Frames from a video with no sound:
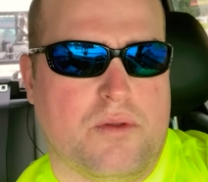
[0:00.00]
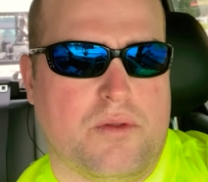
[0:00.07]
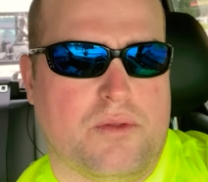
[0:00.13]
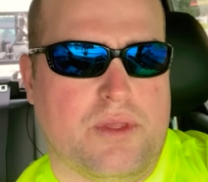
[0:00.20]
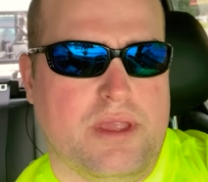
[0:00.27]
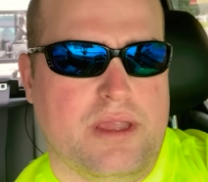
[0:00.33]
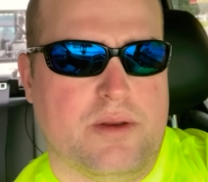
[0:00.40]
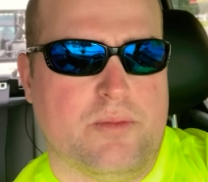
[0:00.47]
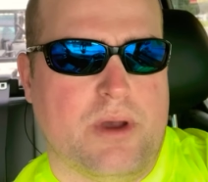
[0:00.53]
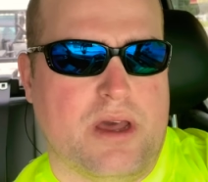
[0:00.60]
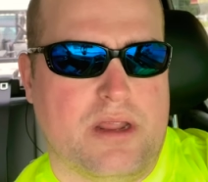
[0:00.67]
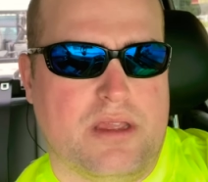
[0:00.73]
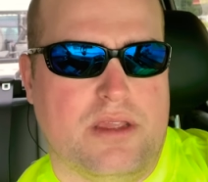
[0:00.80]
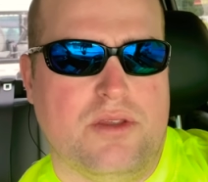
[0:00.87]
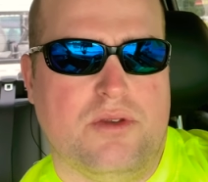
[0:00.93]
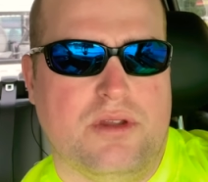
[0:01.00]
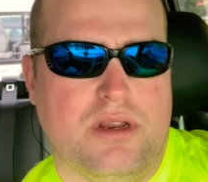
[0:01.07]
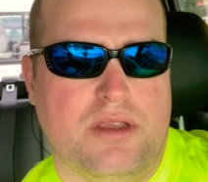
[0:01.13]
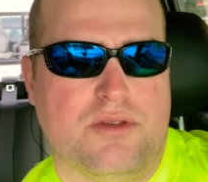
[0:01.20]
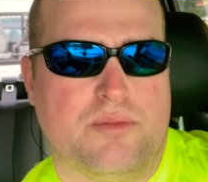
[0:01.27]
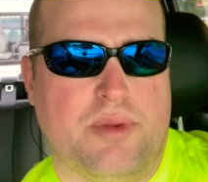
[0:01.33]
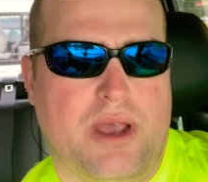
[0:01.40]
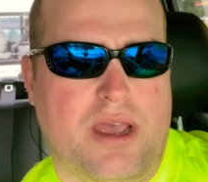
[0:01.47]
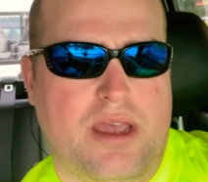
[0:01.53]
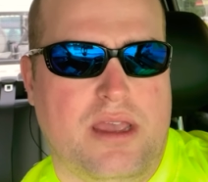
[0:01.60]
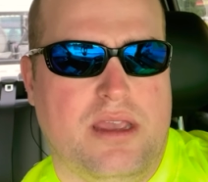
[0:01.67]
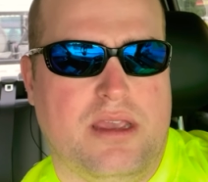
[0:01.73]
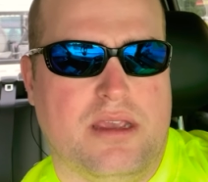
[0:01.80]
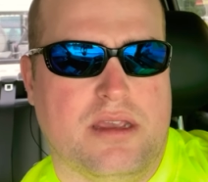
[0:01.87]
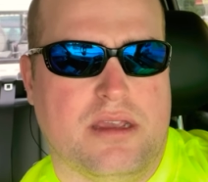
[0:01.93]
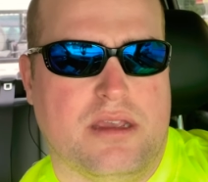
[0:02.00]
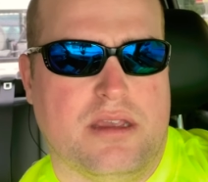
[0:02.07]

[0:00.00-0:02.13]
thinking about it, you could either pay